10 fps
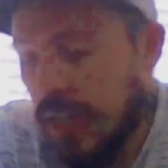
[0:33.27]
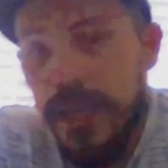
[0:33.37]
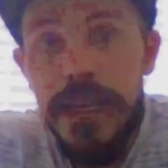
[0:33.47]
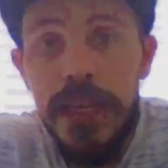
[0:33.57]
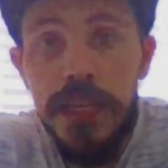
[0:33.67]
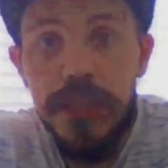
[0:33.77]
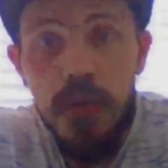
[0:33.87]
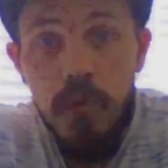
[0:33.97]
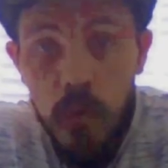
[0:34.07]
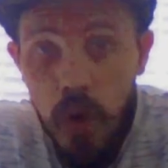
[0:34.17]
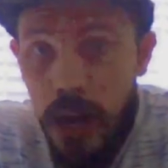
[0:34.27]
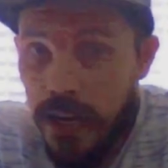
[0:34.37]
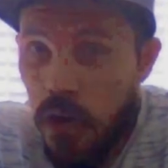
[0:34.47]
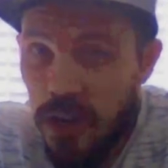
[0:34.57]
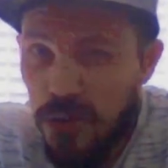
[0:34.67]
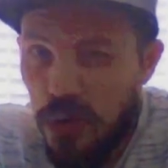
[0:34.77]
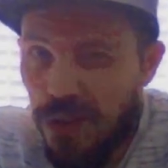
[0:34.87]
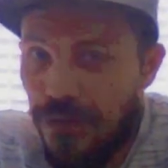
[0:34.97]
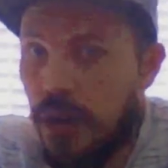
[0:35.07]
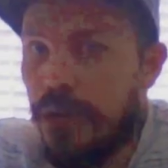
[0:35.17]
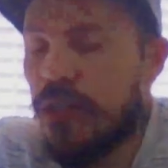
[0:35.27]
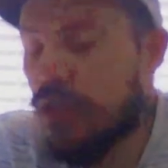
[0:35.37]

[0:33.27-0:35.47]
is what I kind of want to focus